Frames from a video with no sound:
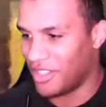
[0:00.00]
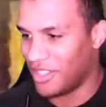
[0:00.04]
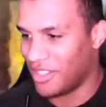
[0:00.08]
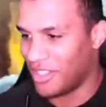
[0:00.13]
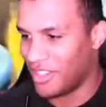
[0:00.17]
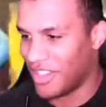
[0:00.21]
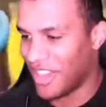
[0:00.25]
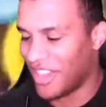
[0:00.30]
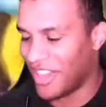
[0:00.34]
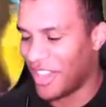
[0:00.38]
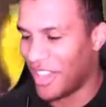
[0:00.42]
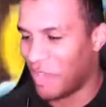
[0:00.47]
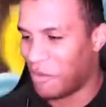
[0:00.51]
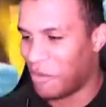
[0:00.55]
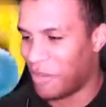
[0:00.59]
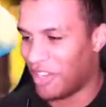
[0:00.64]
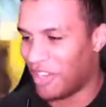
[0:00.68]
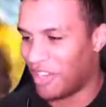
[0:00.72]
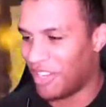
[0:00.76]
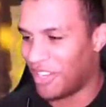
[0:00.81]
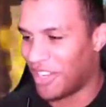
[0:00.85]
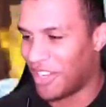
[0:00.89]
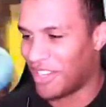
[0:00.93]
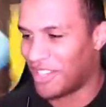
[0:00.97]
Dang, I want to
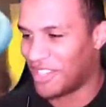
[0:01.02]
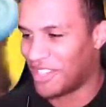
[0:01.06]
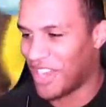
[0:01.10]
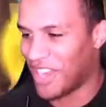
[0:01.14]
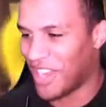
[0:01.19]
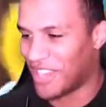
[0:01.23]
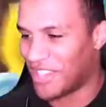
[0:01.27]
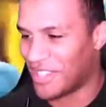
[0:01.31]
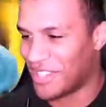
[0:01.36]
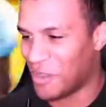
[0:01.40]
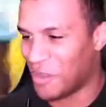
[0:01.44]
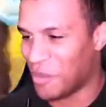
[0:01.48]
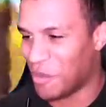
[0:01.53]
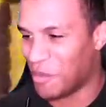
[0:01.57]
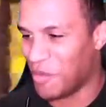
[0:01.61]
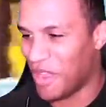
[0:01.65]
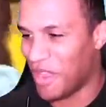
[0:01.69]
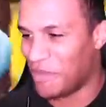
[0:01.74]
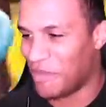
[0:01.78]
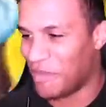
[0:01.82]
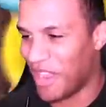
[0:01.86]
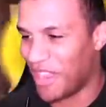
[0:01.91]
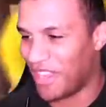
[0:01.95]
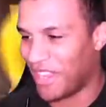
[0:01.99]
look at chat so
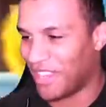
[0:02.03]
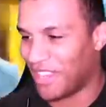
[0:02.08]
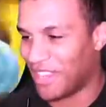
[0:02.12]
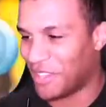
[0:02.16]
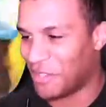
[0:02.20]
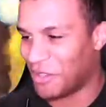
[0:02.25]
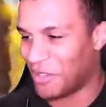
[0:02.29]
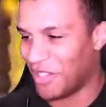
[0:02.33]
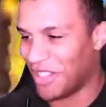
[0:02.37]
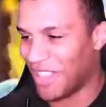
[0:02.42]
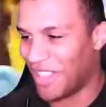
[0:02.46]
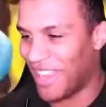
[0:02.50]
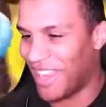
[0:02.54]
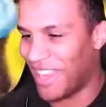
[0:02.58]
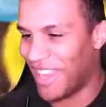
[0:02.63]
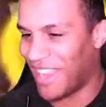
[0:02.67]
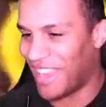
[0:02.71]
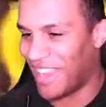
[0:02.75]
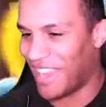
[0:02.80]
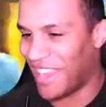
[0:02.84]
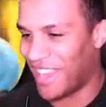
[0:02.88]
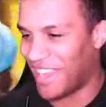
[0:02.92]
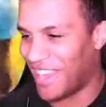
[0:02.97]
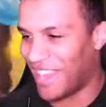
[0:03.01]
bad, but I literally
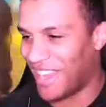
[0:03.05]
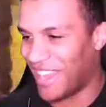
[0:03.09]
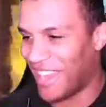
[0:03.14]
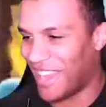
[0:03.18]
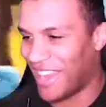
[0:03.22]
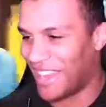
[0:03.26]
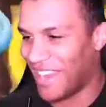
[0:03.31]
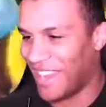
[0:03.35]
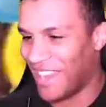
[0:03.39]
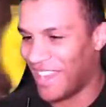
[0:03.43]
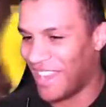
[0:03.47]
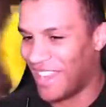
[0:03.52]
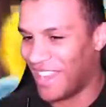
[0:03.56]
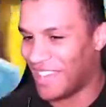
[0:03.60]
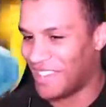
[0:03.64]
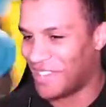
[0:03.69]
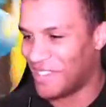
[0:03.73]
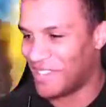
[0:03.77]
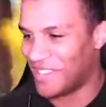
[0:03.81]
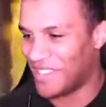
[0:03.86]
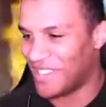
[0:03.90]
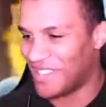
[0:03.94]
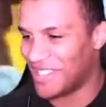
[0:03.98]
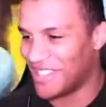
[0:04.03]
can't. I can't
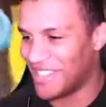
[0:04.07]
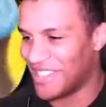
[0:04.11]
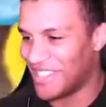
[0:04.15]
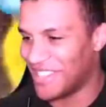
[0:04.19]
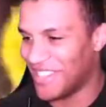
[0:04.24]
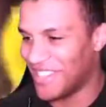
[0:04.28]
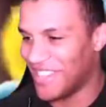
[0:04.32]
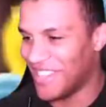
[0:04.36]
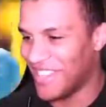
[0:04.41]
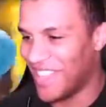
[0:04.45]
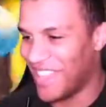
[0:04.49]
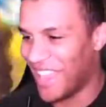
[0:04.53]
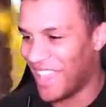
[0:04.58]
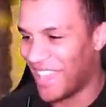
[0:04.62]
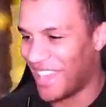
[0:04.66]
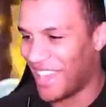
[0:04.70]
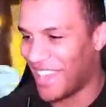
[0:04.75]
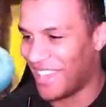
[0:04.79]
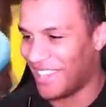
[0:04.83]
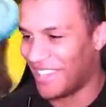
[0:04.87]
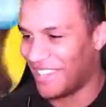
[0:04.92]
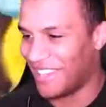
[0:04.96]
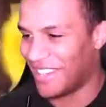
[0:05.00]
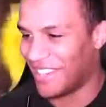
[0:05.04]
do this. I
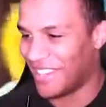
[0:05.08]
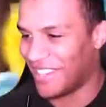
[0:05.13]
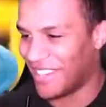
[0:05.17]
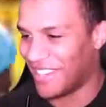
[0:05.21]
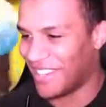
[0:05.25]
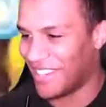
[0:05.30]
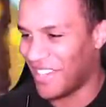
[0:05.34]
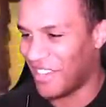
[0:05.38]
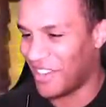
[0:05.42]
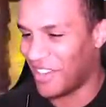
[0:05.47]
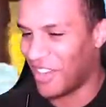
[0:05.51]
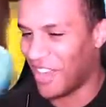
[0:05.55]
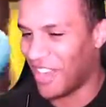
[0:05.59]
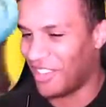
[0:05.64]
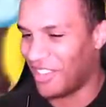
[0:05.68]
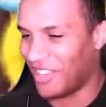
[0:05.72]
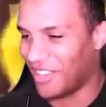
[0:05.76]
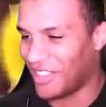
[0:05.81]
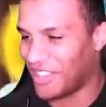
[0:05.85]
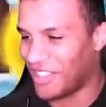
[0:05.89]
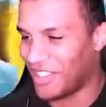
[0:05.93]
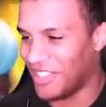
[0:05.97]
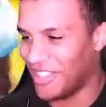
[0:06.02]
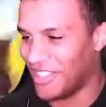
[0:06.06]
can't look. Okay, I
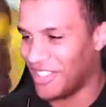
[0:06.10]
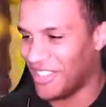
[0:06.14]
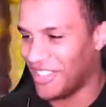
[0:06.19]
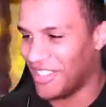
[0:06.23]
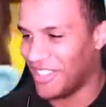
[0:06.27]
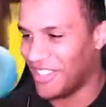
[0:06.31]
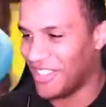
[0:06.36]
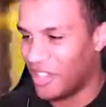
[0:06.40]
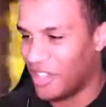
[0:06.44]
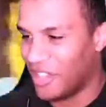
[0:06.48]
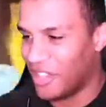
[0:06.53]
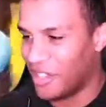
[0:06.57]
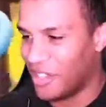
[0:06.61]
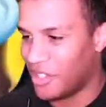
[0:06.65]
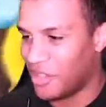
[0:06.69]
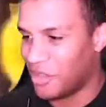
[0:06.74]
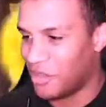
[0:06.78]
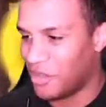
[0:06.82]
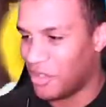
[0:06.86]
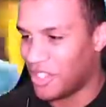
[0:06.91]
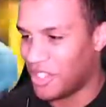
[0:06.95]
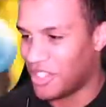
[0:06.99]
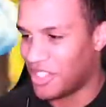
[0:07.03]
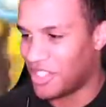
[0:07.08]
looked.
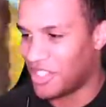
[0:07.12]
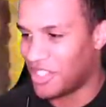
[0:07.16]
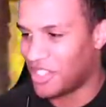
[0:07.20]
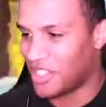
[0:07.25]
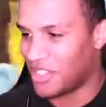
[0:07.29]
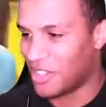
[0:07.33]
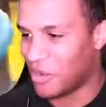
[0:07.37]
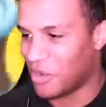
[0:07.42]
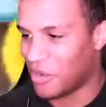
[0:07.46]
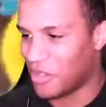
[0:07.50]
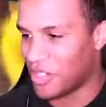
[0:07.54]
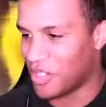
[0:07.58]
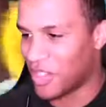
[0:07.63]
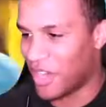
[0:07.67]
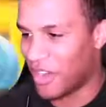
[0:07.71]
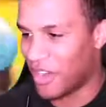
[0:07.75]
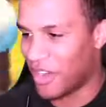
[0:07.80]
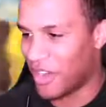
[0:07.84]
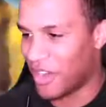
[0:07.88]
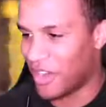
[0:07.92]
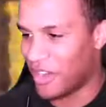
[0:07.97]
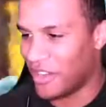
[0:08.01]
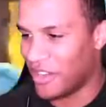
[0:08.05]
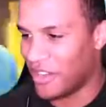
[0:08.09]
Dude, this is so
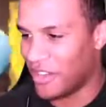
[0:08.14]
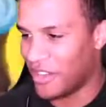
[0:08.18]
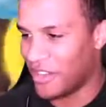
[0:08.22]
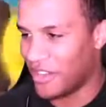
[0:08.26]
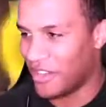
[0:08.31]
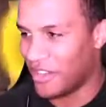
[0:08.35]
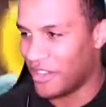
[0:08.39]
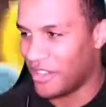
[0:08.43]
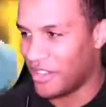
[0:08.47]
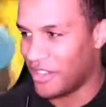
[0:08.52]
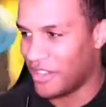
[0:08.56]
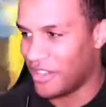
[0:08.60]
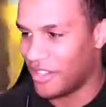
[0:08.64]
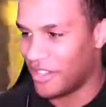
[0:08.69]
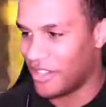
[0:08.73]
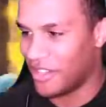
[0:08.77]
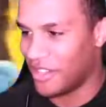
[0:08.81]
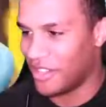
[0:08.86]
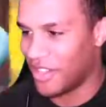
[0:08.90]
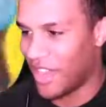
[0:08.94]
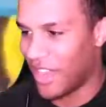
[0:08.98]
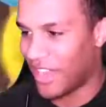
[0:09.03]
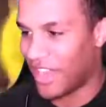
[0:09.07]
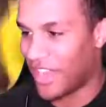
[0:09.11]
scary.
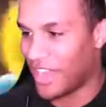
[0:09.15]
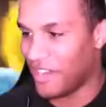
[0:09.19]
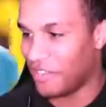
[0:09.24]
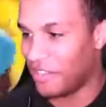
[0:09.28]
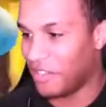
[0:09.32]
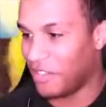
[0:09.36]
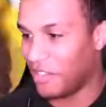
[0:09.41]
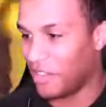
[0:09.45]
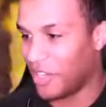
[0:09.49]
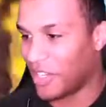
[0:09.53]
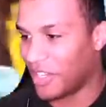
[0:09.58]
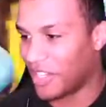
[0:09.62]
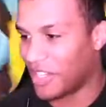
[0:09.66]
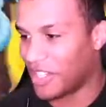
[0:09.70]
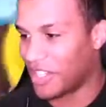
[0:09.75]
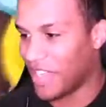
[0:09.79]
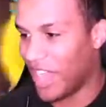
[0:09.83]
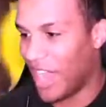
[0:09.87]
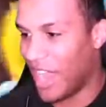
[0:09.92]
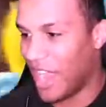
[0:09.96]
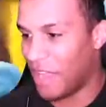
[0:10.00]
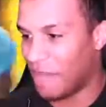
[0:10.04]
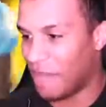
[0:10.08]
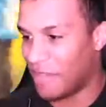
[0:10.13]
I can't even look at the
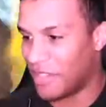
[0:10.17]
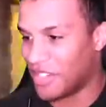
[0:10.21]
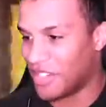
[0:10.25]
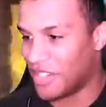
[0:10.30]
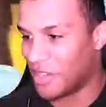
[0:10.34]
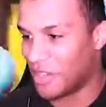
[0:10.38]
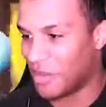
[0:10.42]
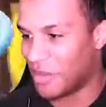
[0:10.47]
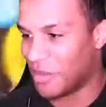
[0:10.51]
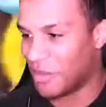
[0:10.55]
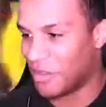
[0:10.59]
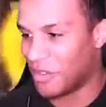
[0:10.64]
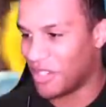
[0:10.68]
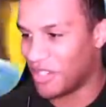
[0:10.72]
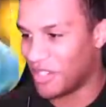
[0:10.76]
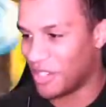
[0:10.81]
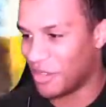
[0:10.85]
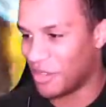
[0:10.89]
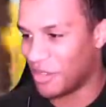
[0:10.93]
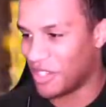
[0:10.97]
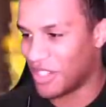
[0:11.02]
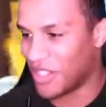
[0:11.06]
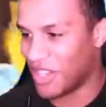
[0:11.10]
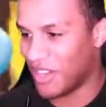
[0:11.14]
time. It's so
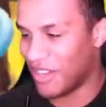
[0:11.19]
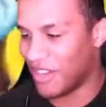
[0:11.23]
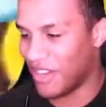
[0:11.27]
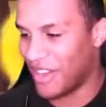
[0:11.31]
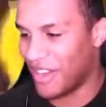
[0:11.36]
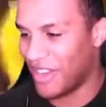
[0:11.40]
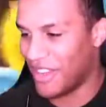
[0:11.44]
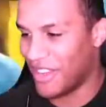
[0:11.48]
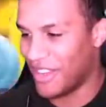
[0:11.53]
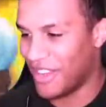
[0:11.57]
scary.